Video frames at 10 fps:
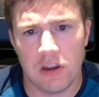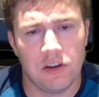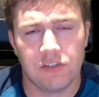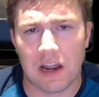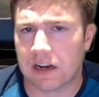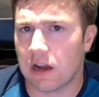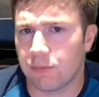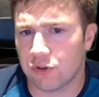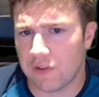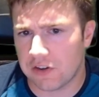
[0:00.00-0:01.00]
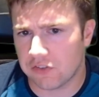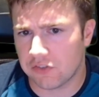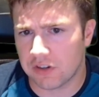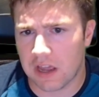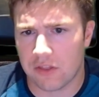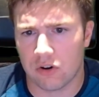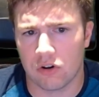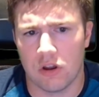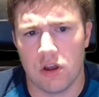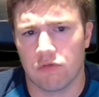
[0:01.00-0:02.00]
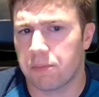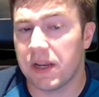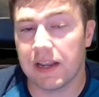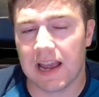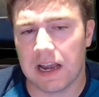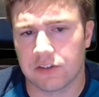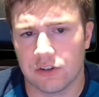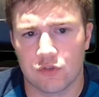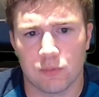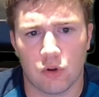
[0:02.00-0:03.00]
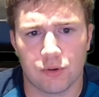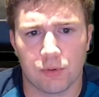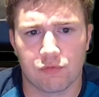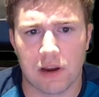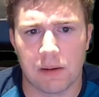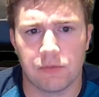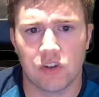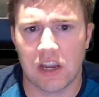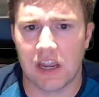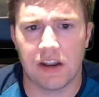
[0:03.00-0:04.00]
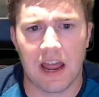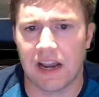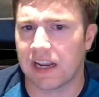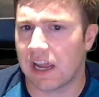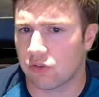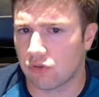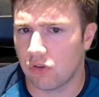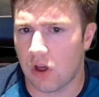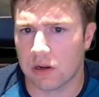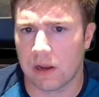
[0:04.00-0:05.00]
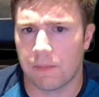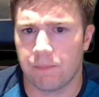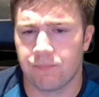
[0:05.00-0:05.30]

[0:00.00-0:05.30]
stacking observations together, repeating actions for multiple frames, and adding extra logging.